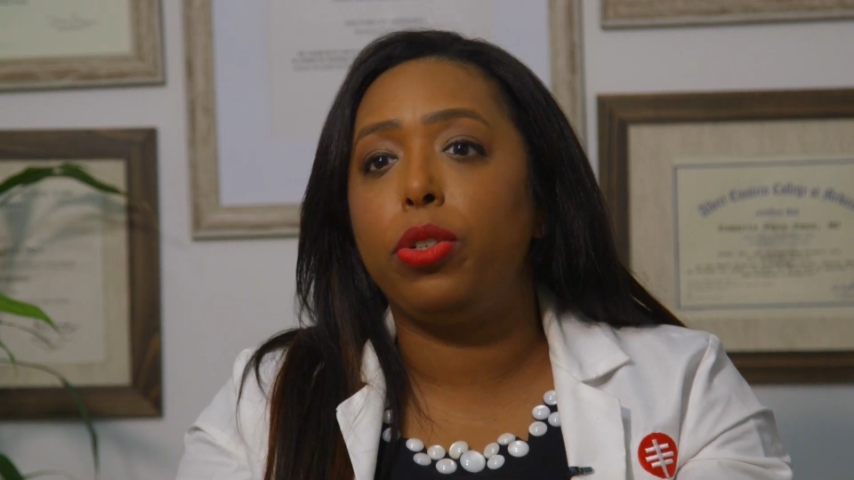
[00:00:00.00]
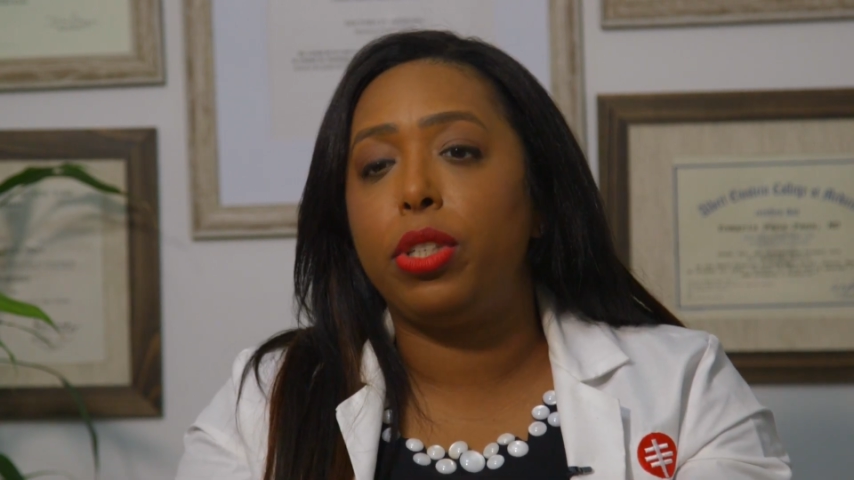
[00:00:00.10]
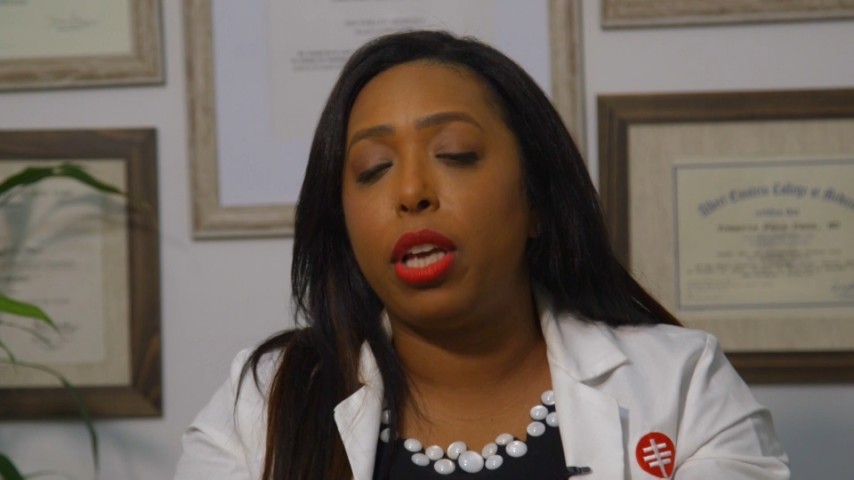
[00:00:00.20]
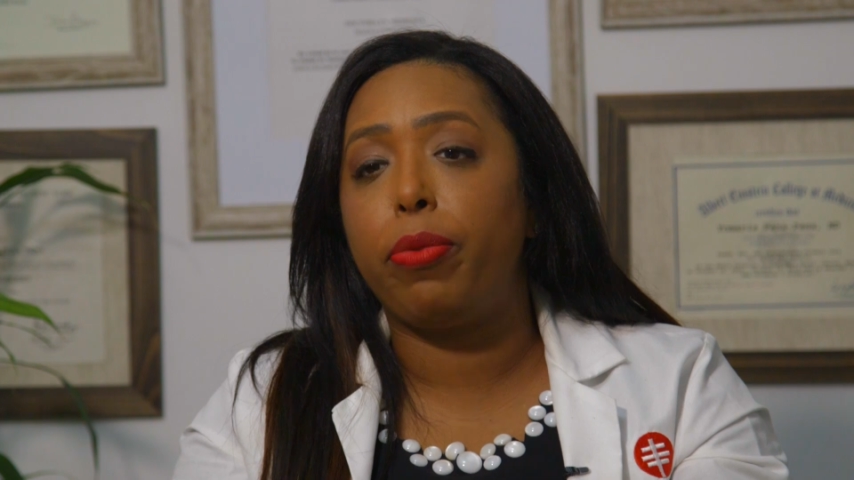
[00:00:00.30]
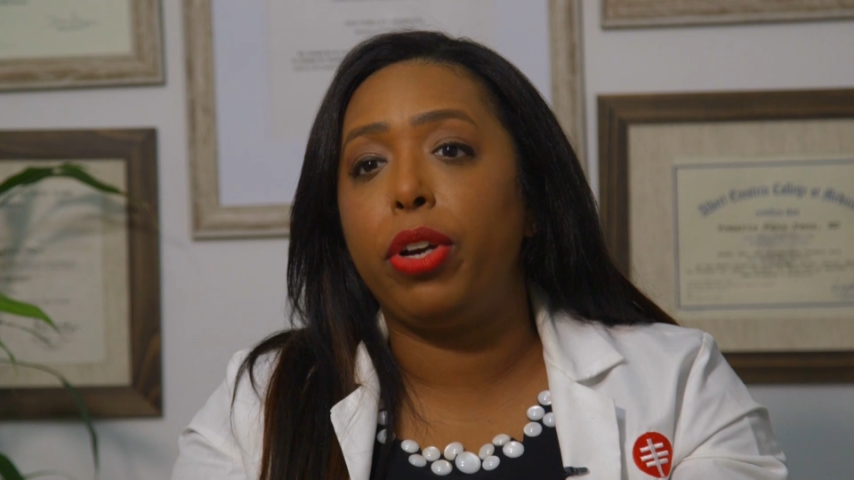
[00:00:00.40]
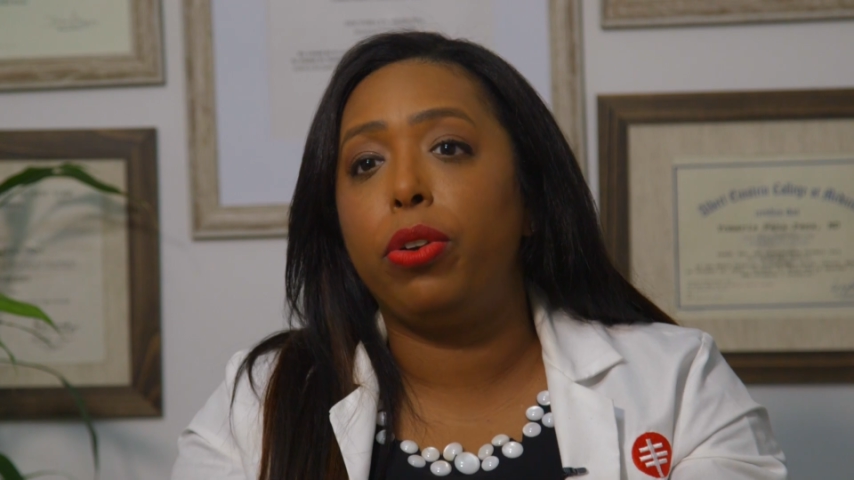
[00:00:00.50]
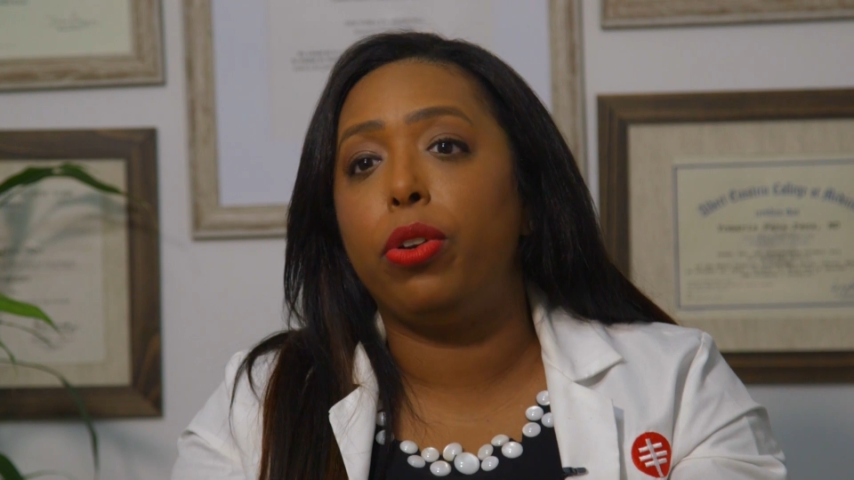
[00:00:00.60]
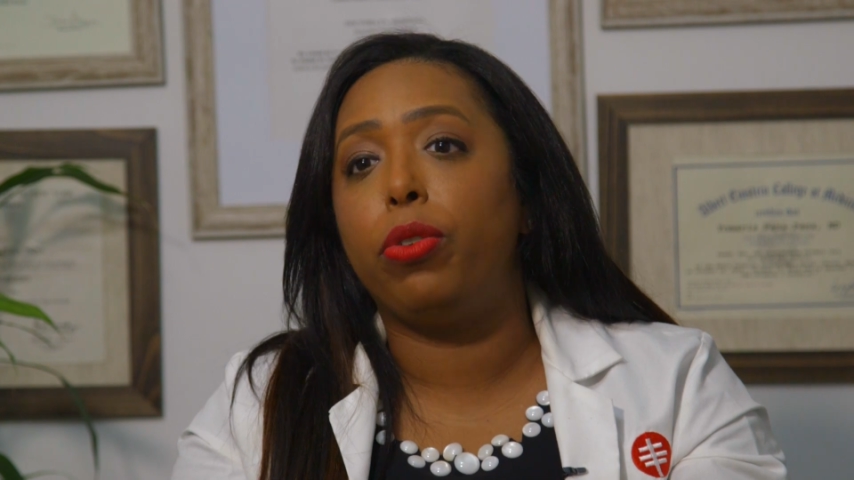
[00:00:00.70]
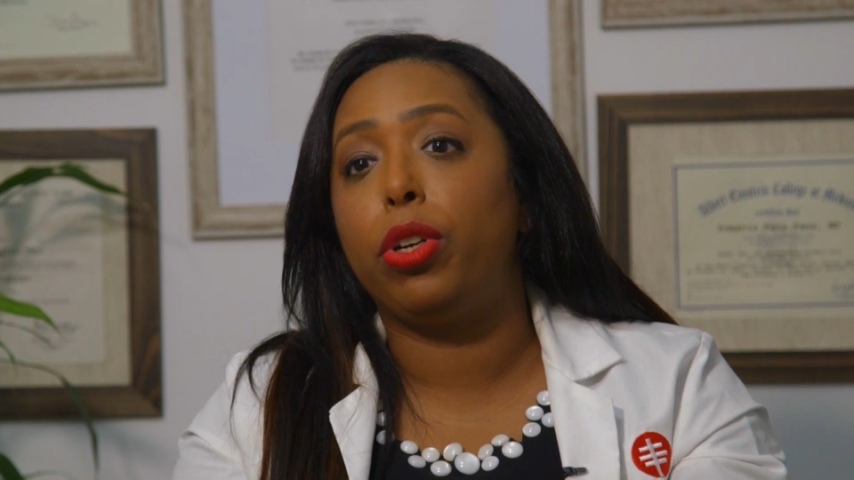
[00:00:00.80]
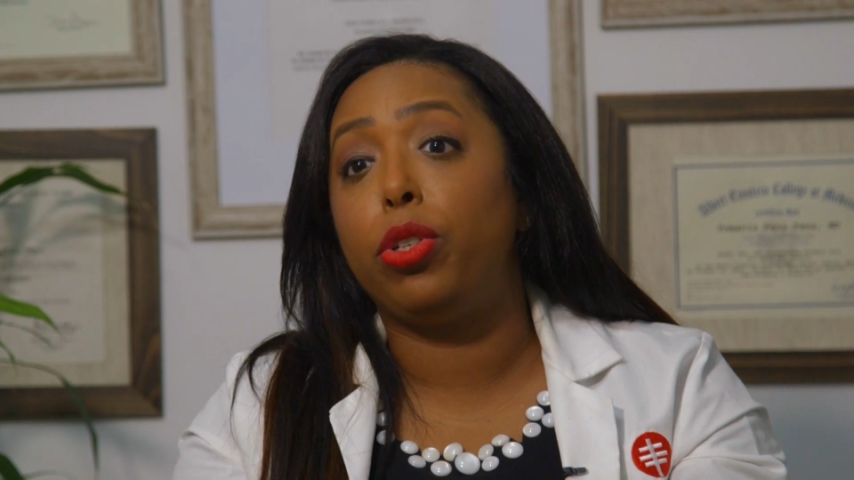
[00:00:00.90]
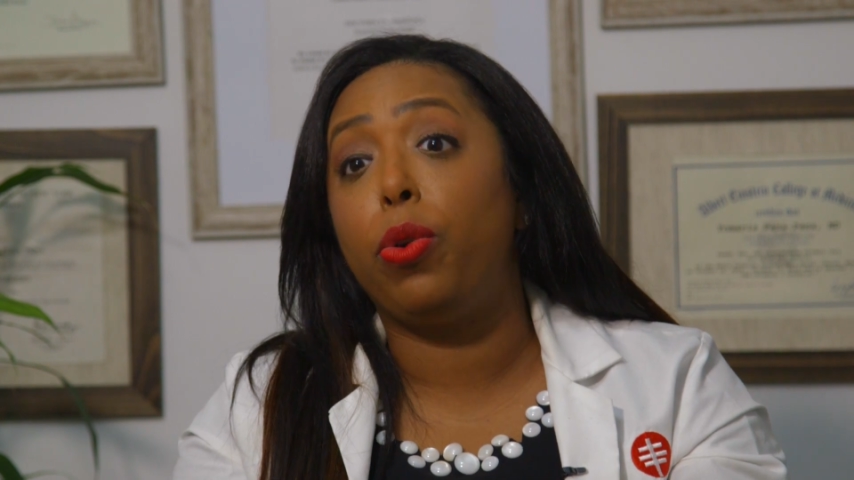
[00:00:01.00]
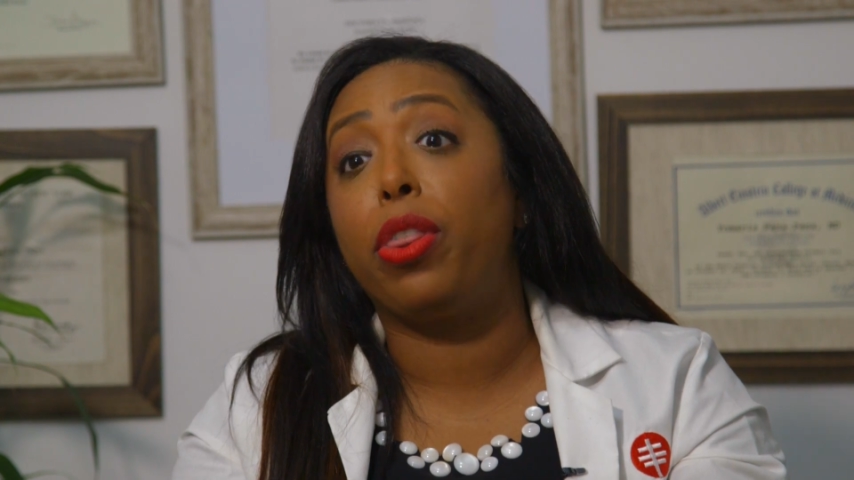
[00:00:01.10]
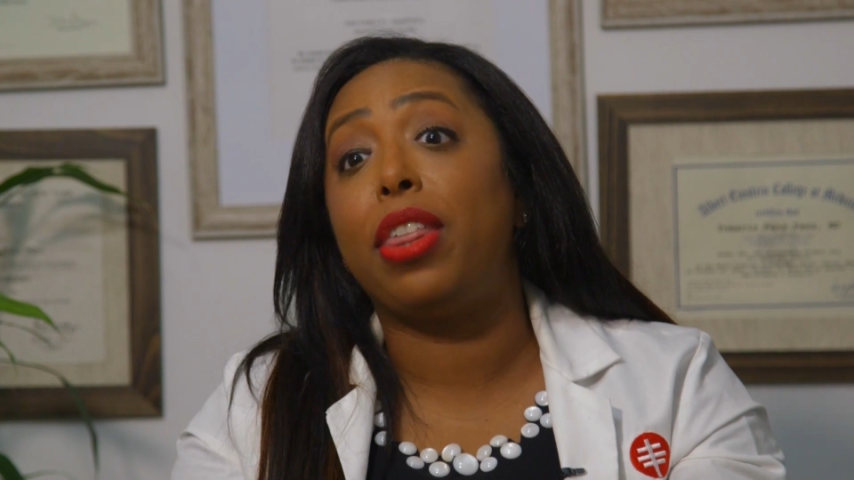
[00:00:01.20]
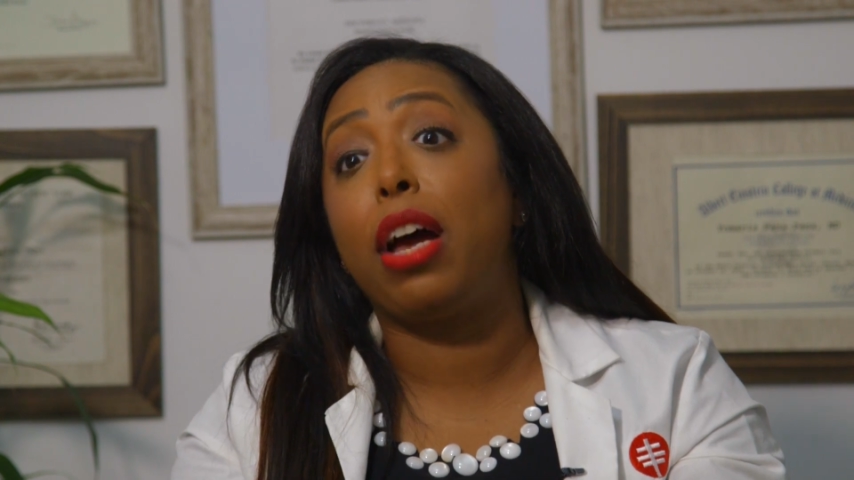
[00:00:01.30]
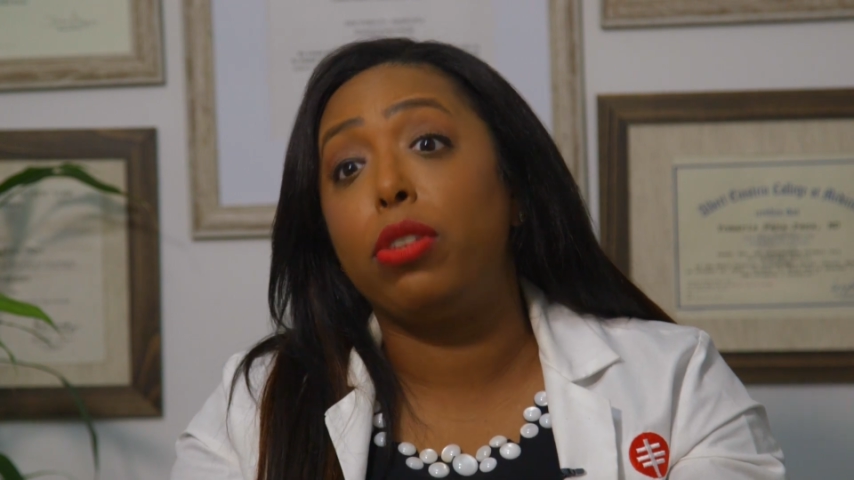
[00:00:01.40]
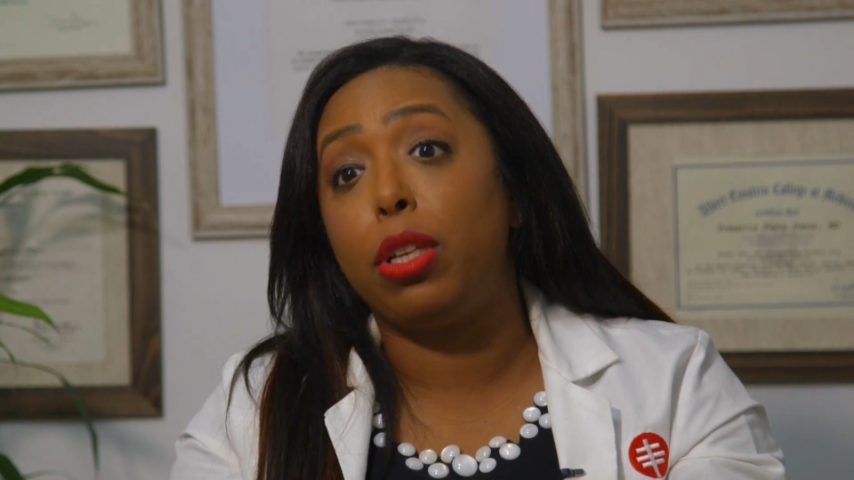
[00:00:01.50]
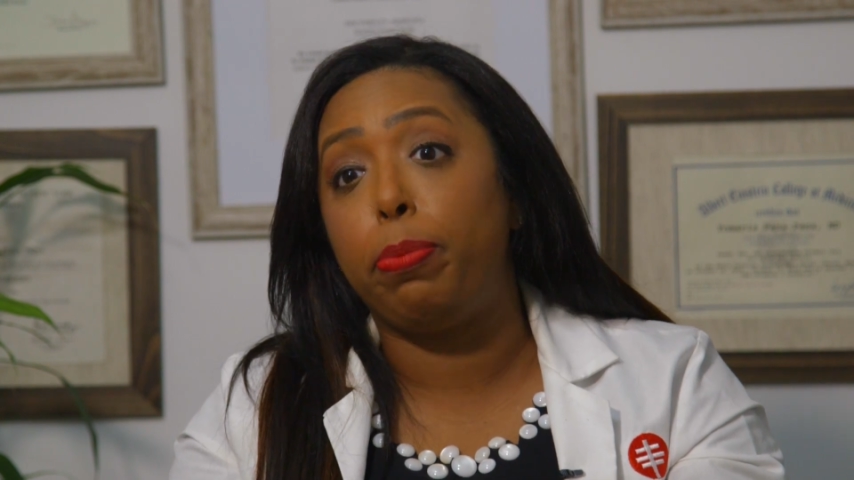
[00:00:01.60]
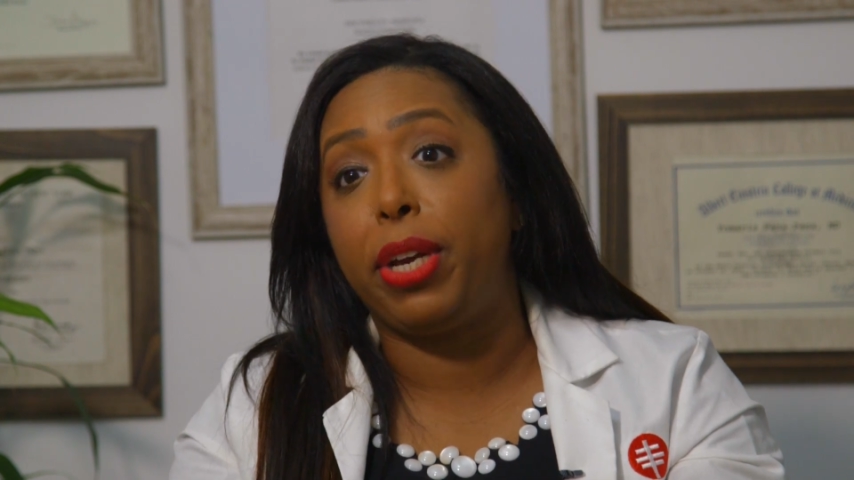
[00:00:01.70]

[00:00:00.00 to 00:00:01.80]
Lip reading: to 700 to 1,000